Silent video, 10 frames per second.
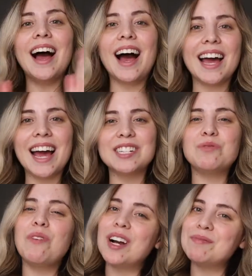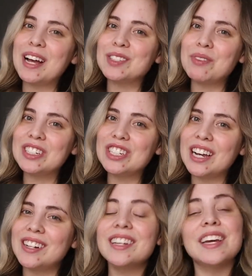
Hi guys, welcome back to my channel.